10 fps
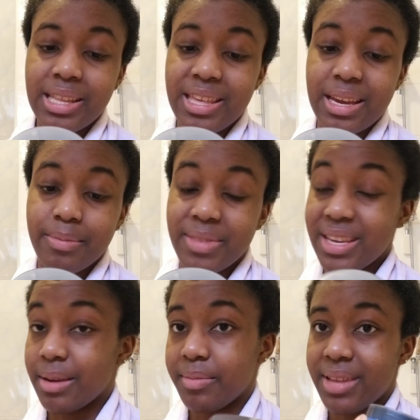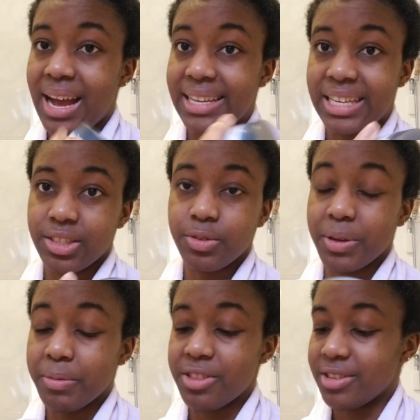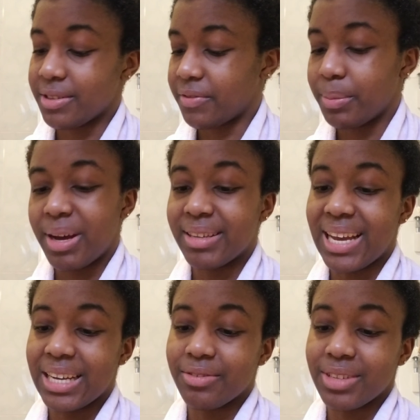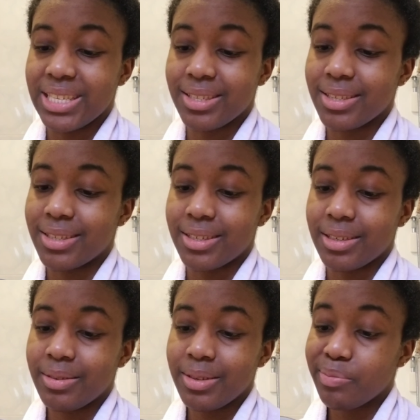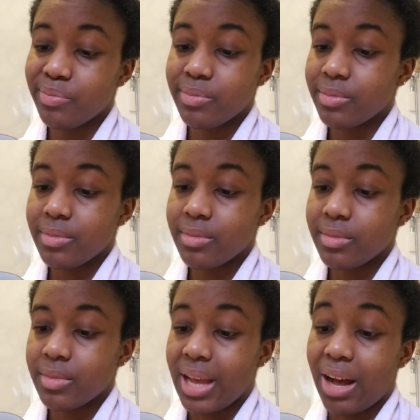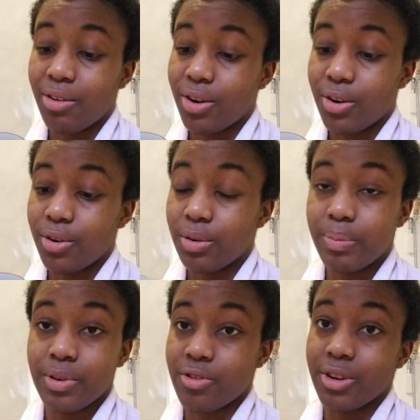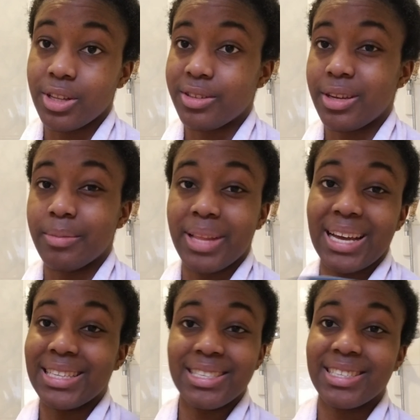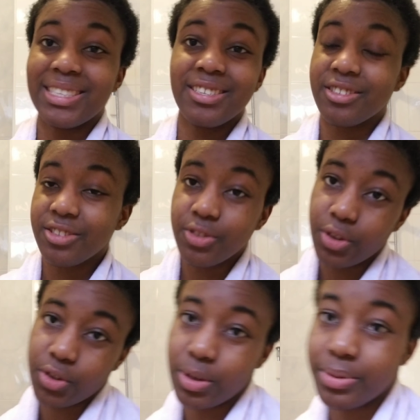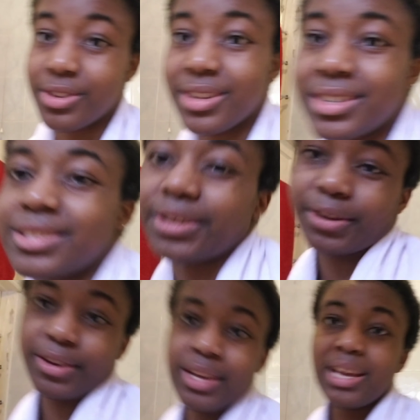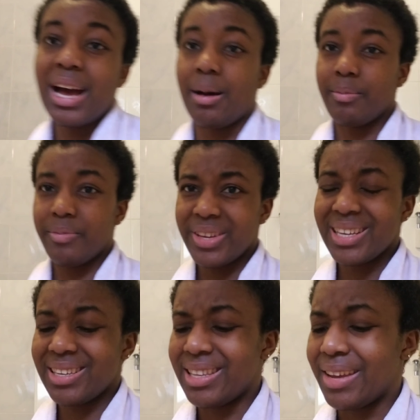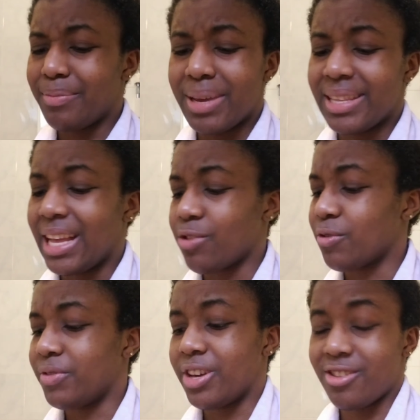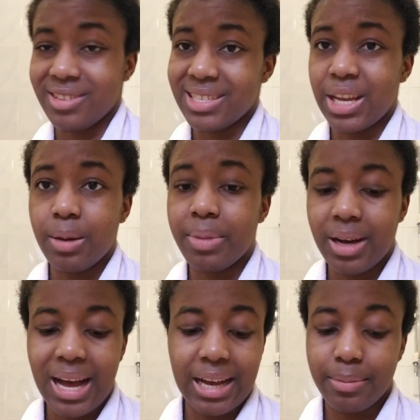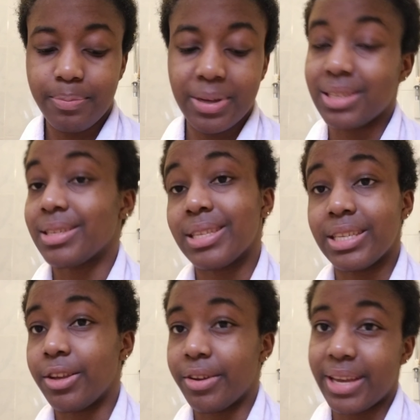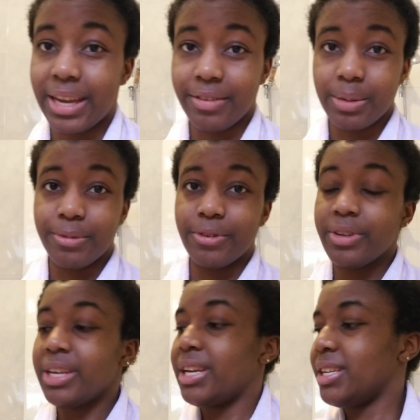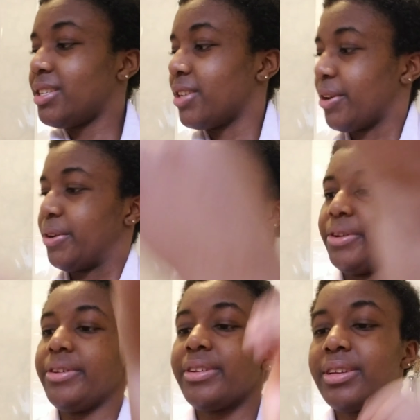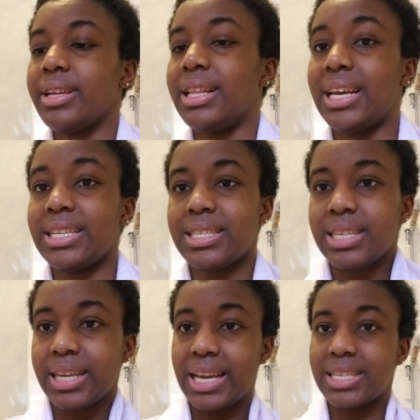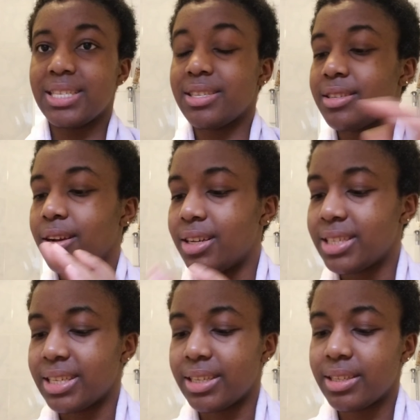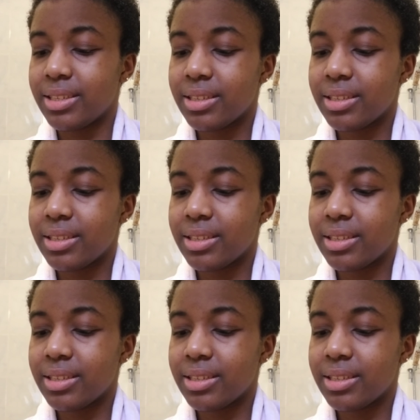DMDM hydantoin, which is a formaldehyde releaser, alcohol, petrolatum. Like, this is just not your product. So I think they've made natural versions now, but I personally don't care anymore. So let's get started.